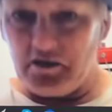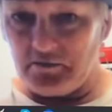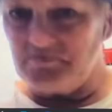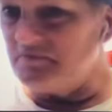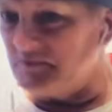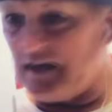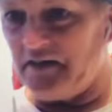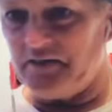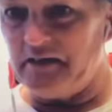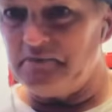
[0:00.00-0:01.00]
Yeah,
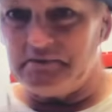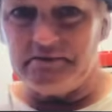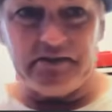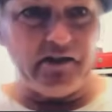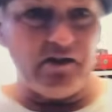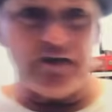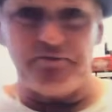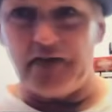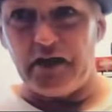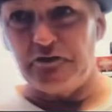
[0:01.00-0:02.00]
they all had
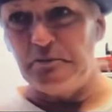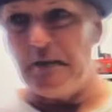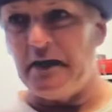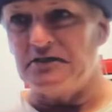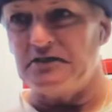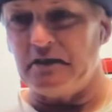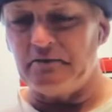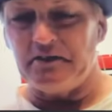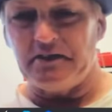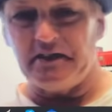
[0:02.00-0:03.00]
factory bikes and
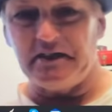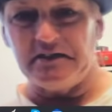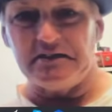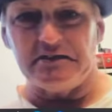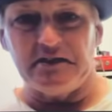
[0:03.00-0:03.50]
everything, and